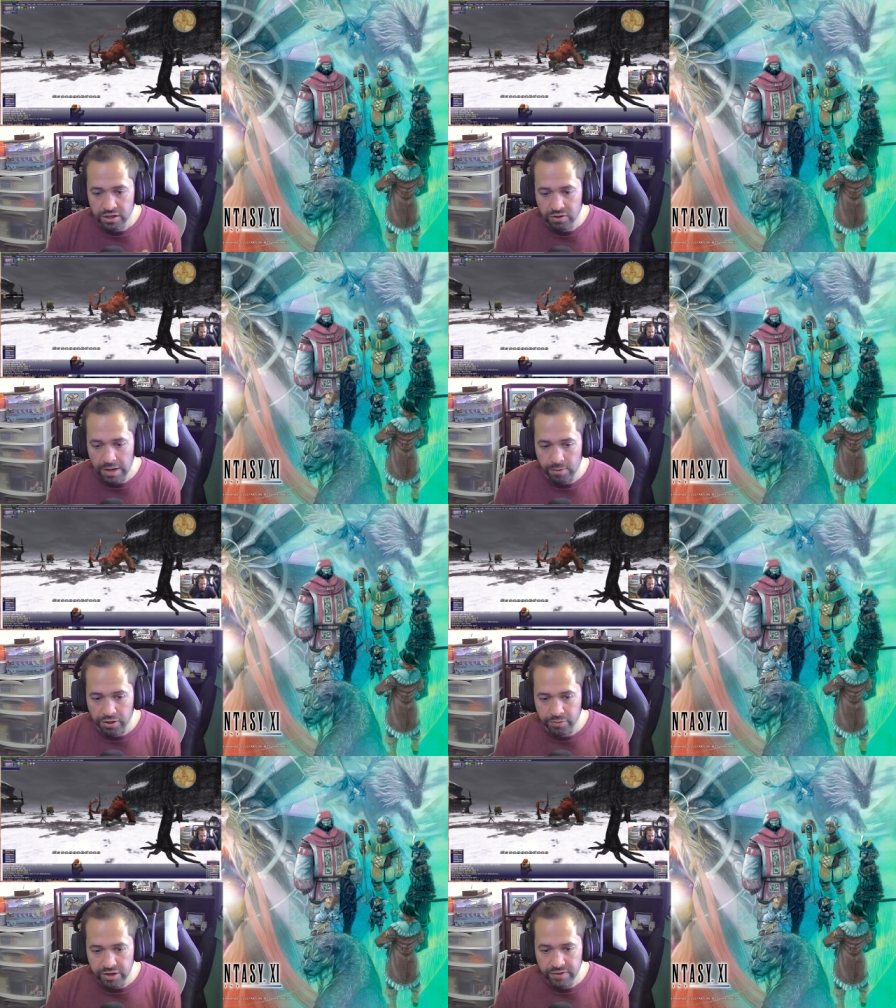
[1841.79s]
grab all
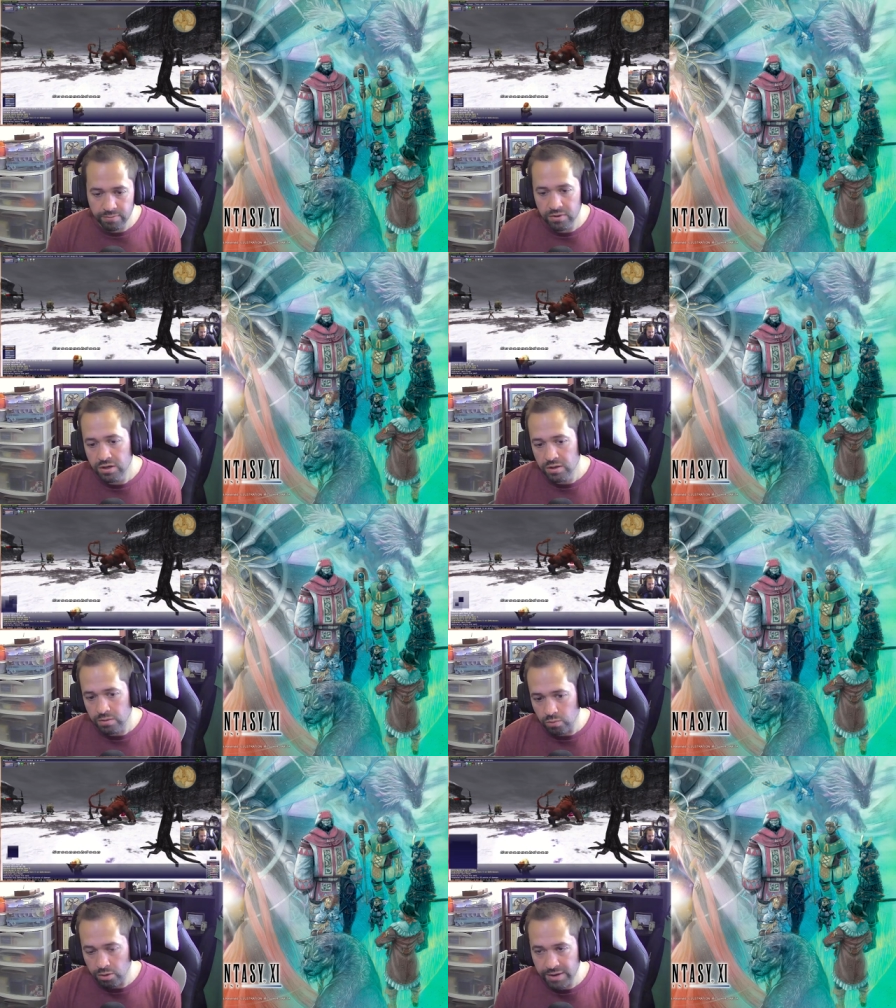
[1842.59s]
3 of them,
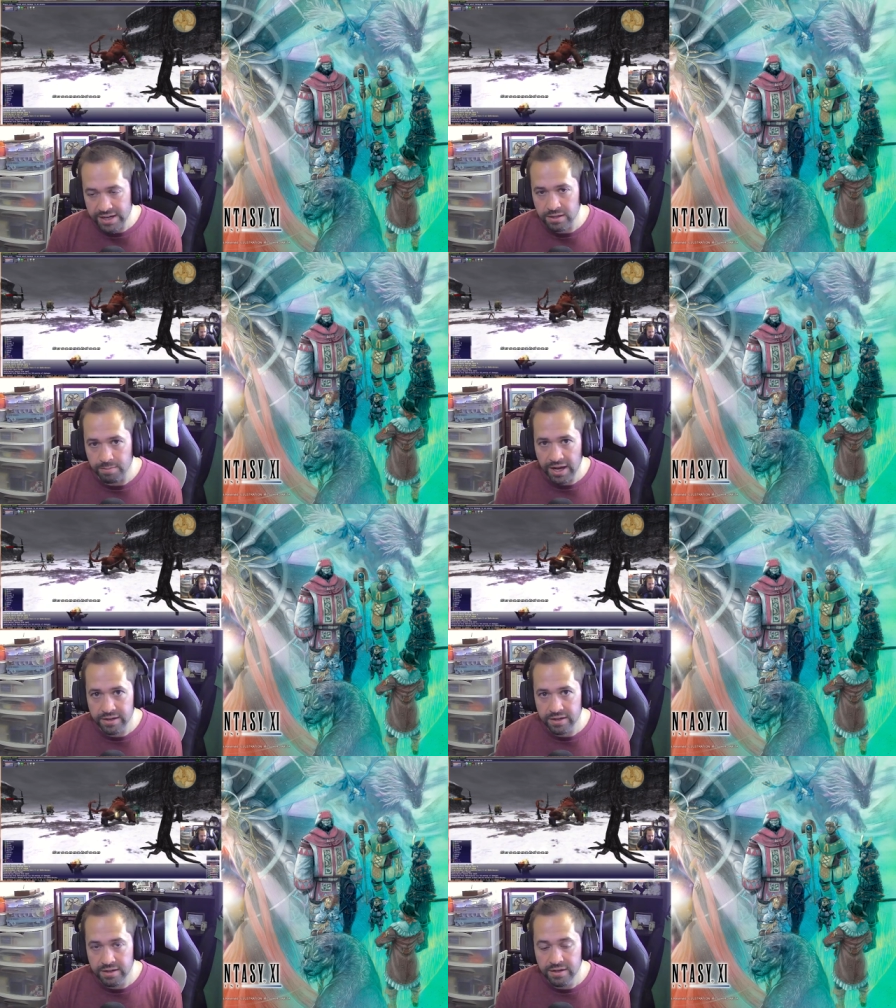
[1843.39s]
warp back to Matt,